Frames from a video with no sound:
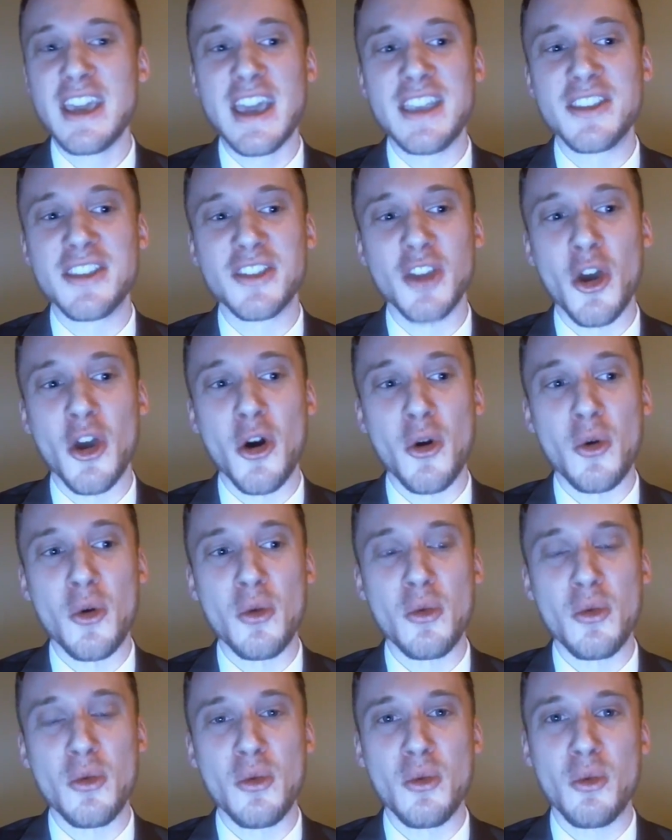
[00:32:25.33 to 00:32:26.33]
And
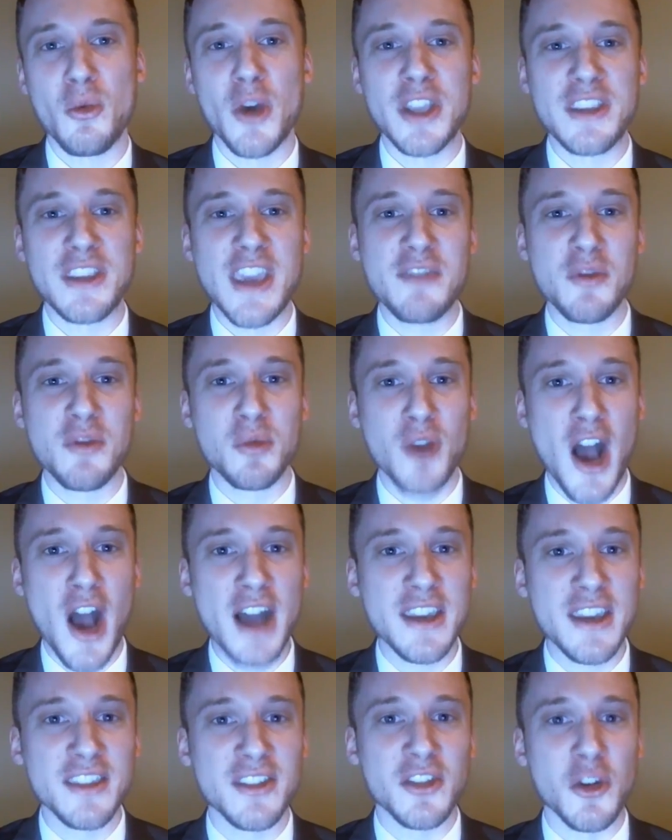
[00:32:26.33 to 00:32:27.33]
so what David
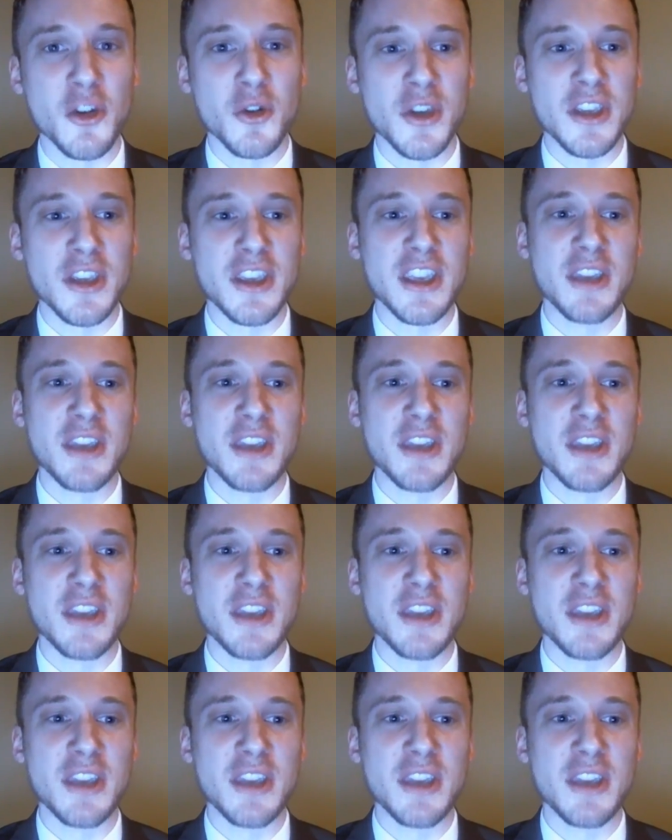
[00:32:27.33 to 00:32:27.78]
Brock is doing,